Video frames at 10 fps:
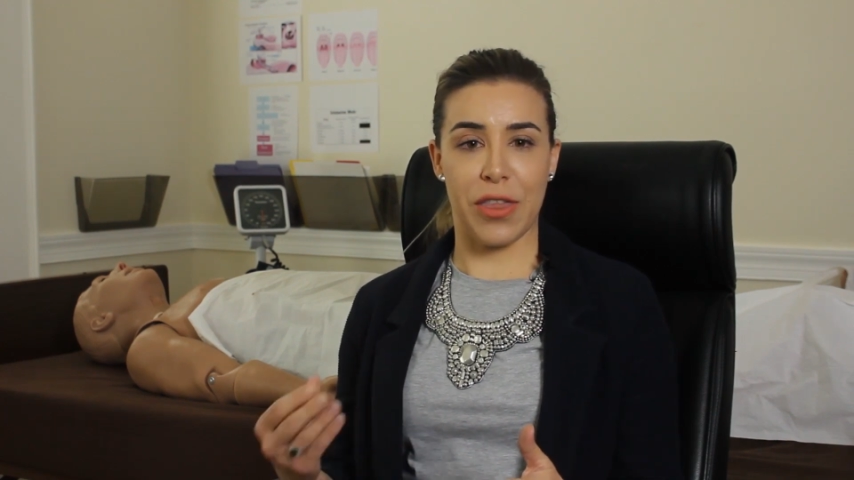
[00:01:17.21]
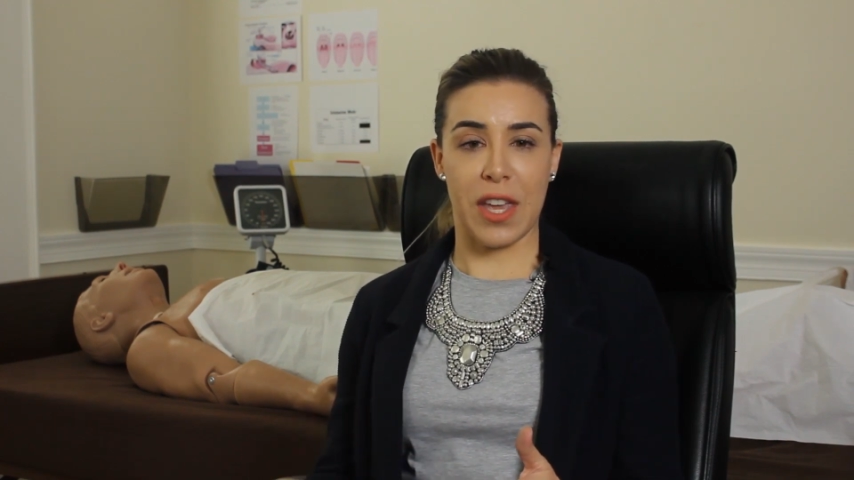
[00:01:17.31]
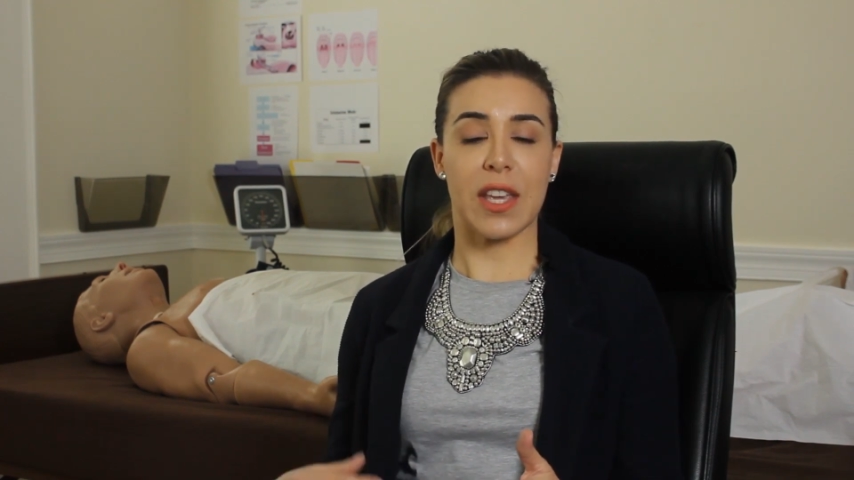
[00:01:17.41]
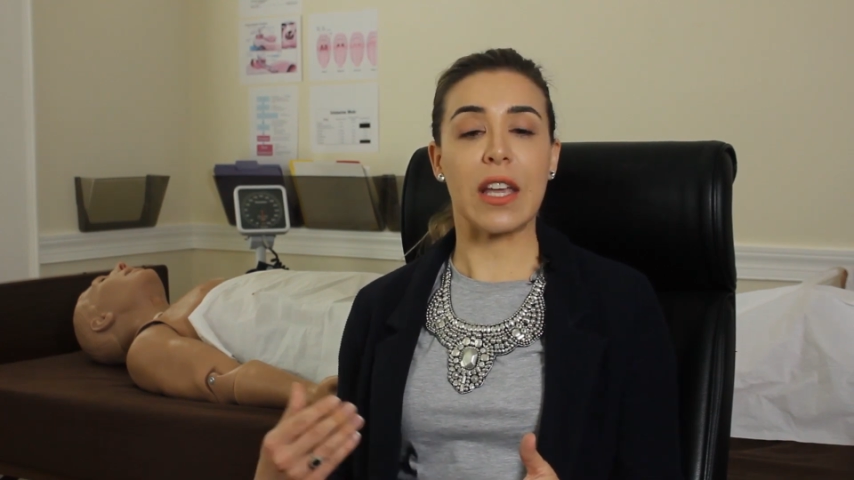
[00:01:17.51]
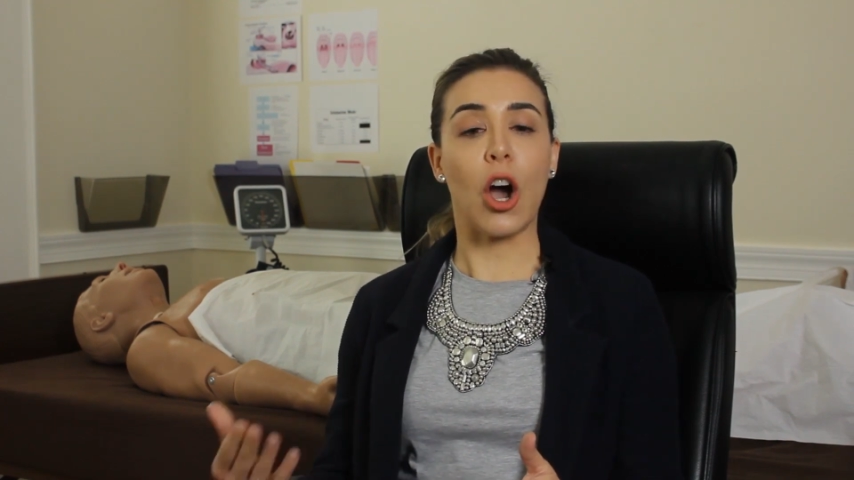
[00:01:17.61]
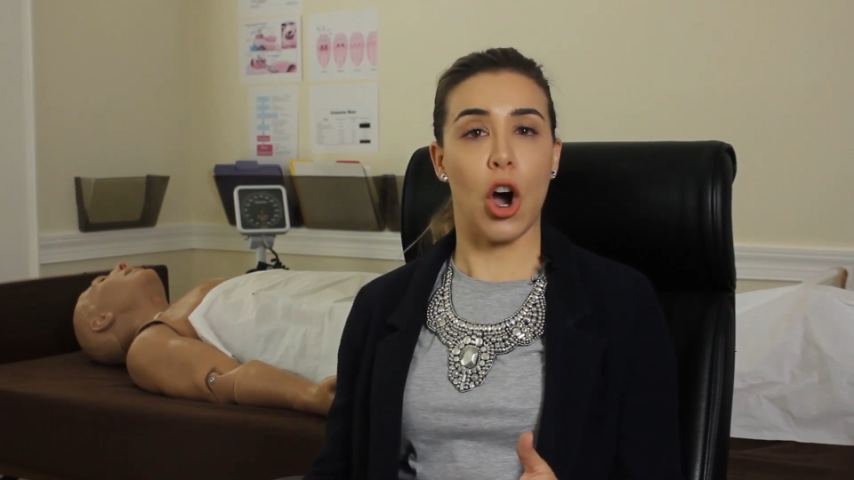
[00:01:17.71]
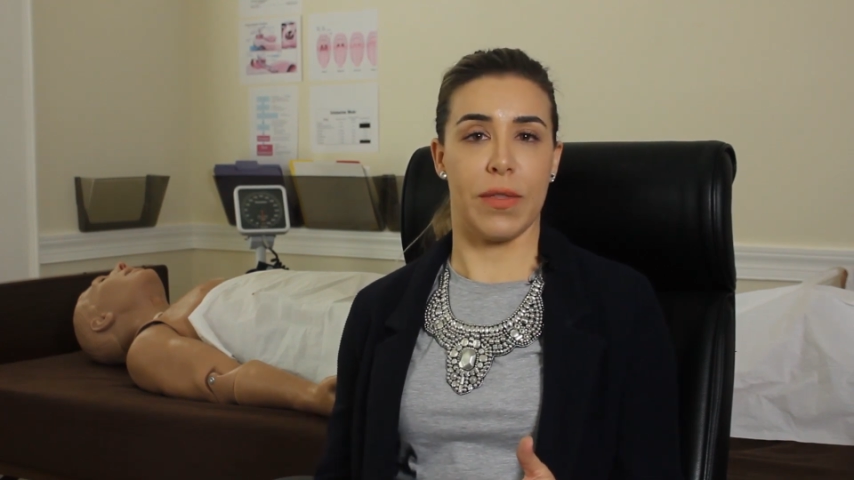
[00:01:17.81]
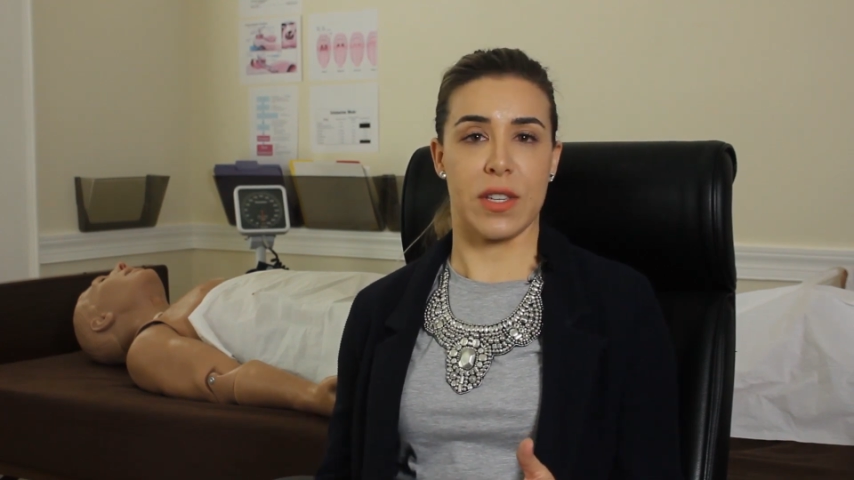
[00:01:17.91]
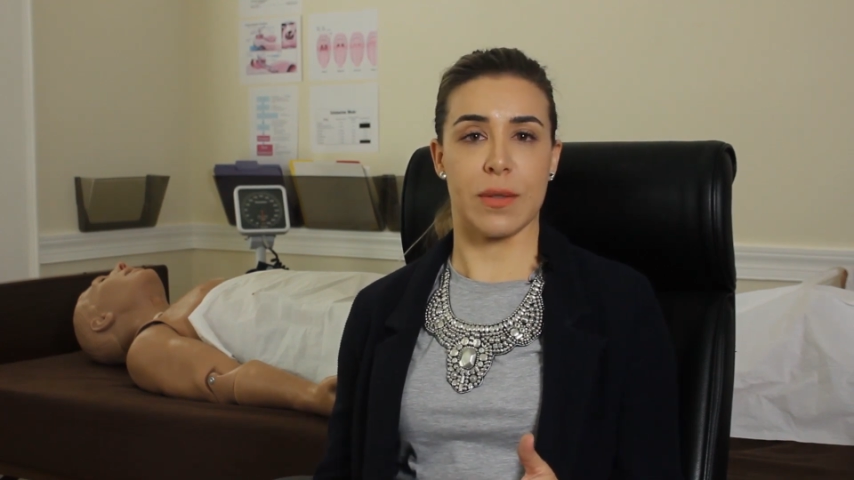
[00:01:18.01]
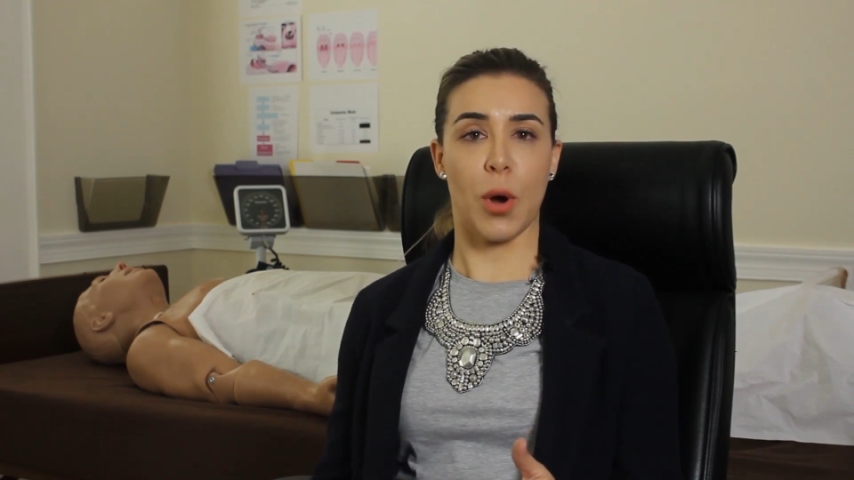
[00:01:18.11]
thinking
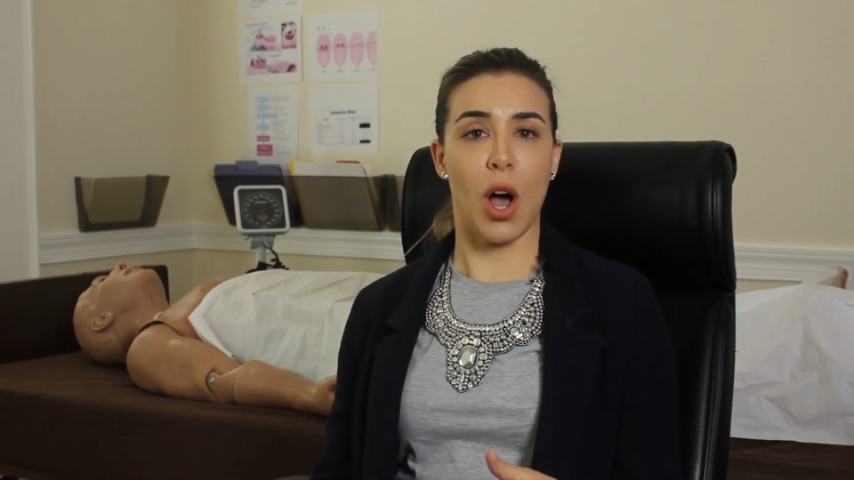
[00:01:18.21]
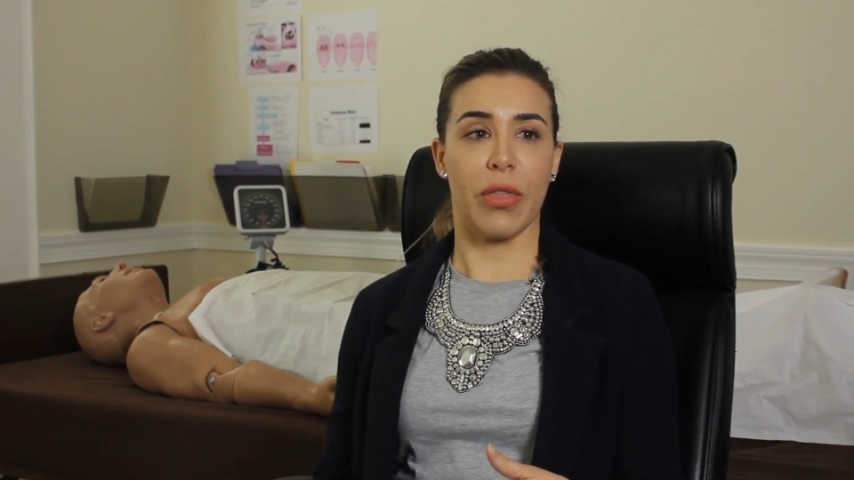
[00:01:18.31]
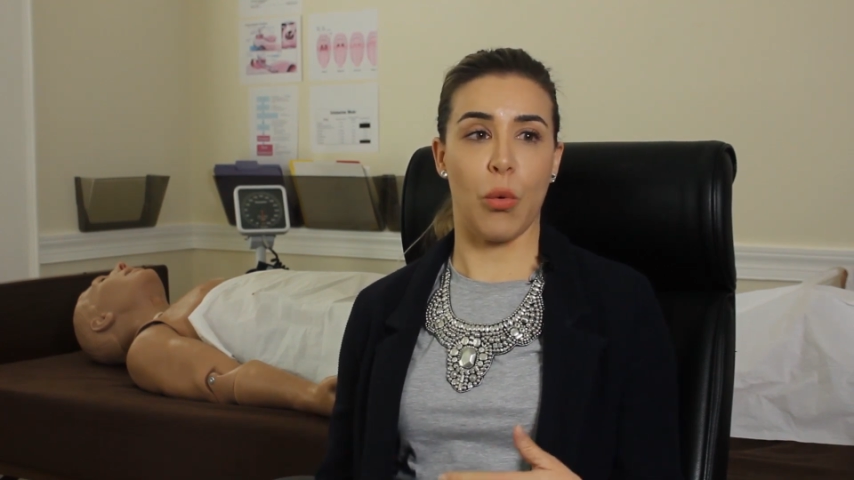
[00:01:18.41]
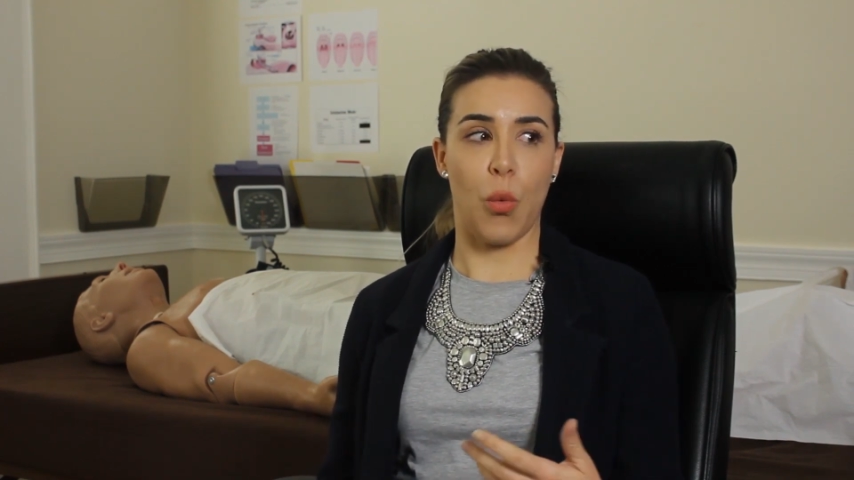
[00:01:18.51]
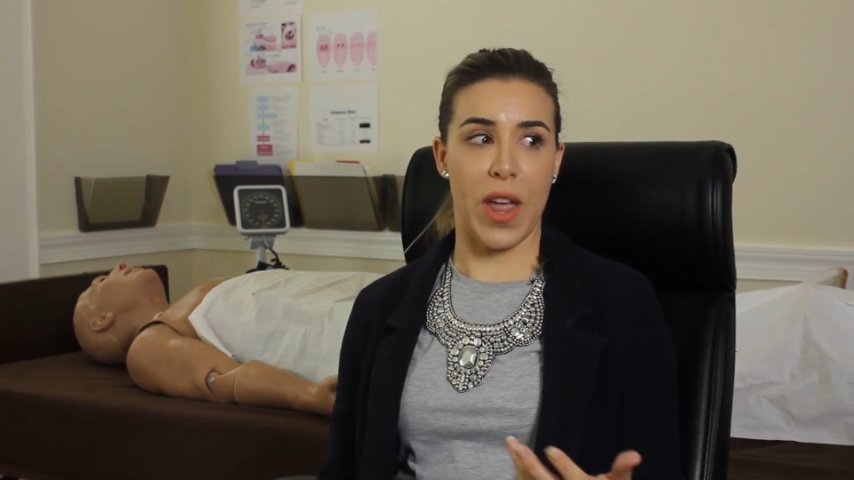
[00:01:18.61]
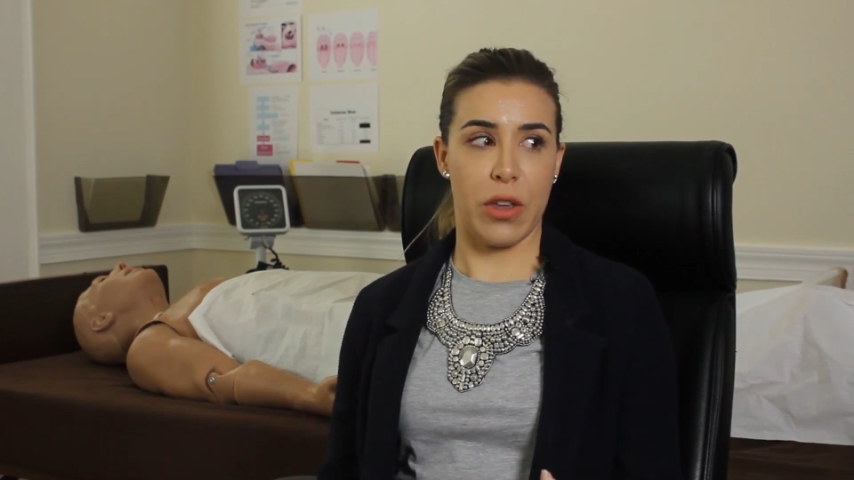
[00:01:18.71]
on the spot the way